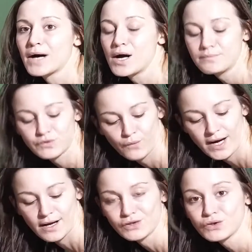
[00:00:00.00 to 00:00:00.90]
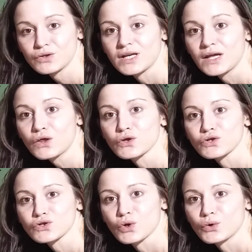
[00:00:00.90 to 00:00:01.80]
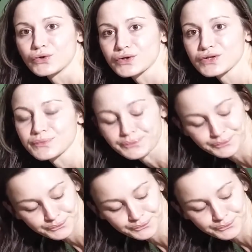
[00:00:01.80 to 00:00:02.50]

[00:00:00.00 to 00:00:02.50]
palms right underneath the shoulders.